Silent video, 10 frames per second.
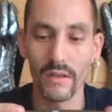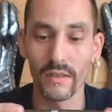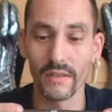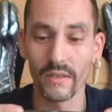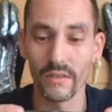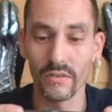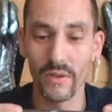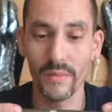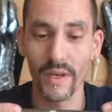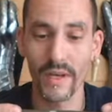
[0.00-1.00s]
It's
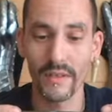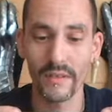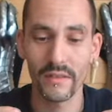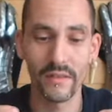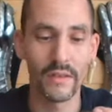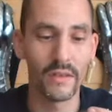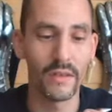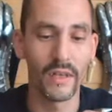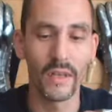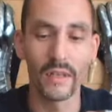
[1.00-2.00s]
extreme nice
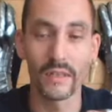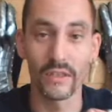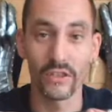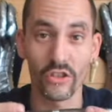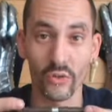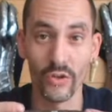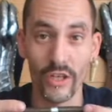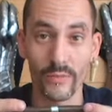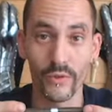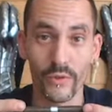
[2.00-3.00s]
and
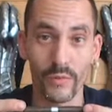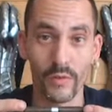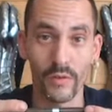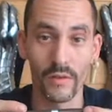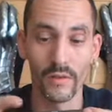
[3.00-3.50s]
extreme durable.